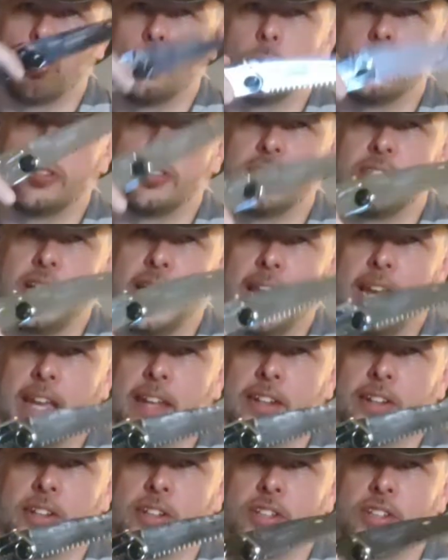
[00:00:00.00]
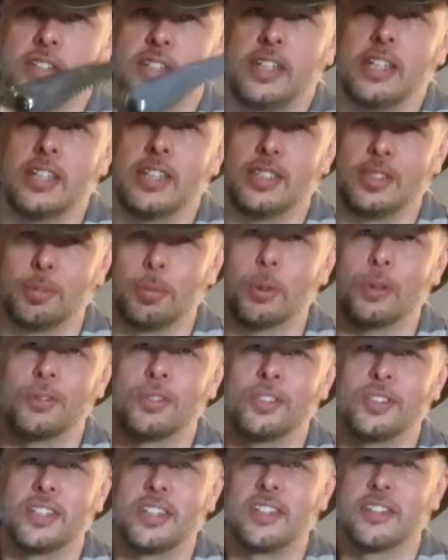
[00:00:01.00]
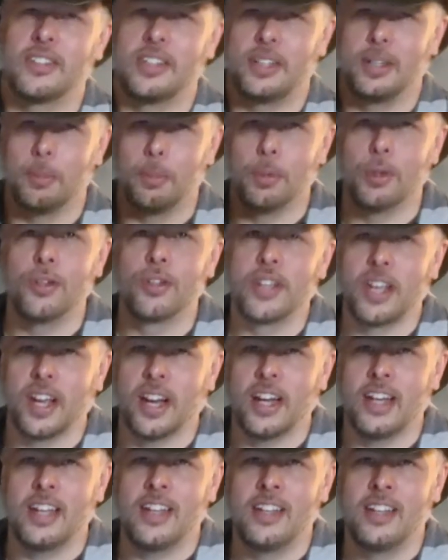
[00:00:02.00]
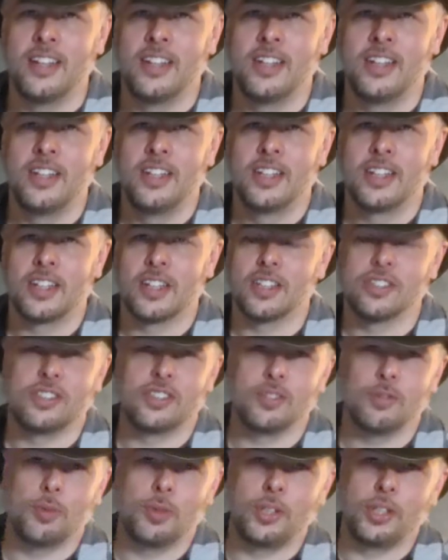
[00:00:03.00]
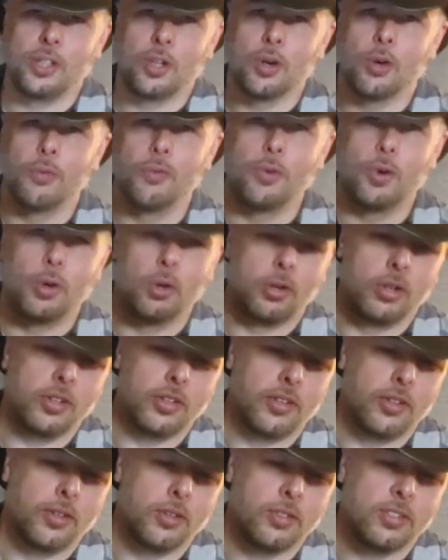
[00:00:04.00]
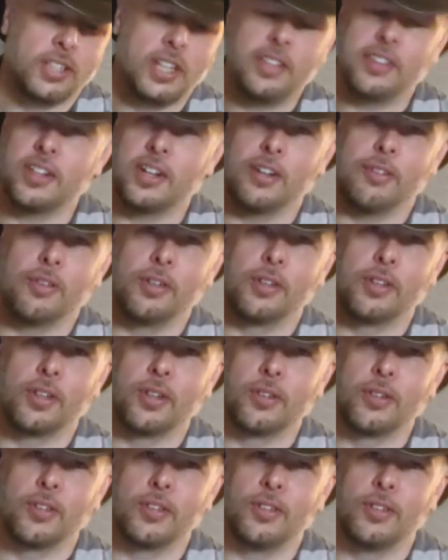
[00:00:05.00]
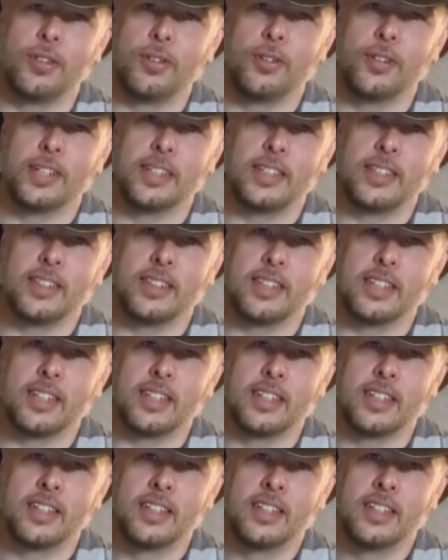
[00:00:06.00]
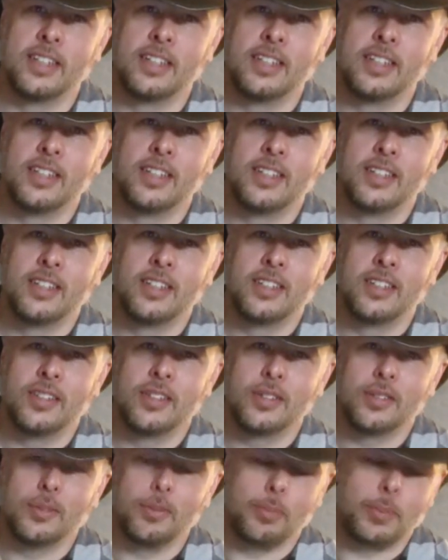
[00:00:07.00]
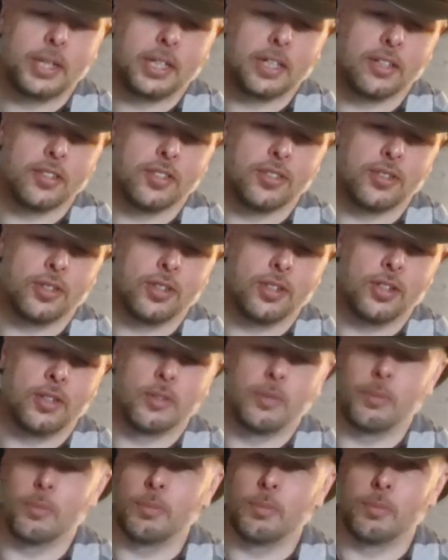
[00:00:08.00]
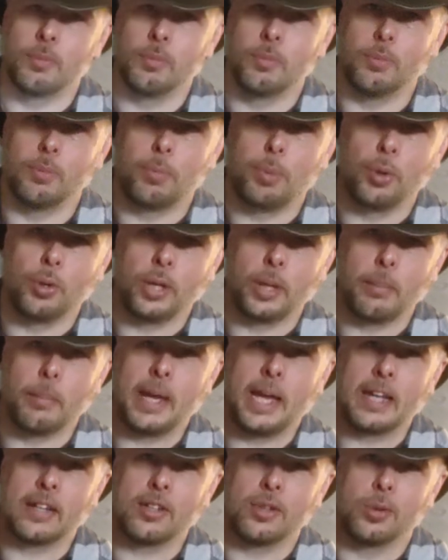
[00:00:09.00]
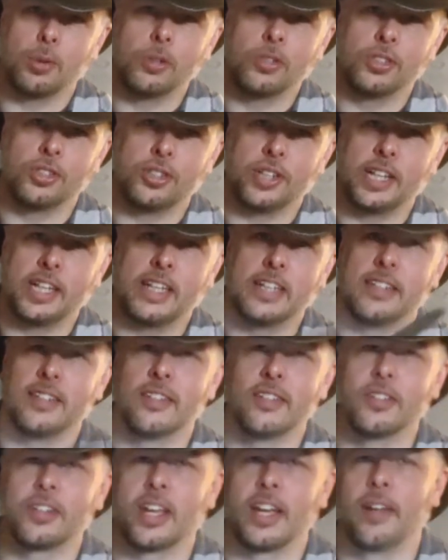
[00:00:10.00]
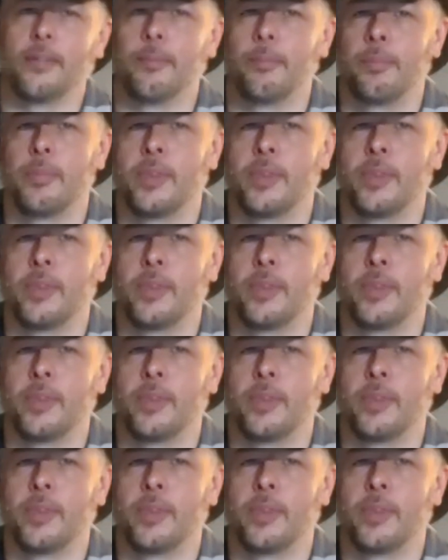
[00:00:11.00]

towards the handle, it's most likely a pull cut, because when you go forward, those teeth aren't really going to do anything because they're pointing back towards your hand. Okay.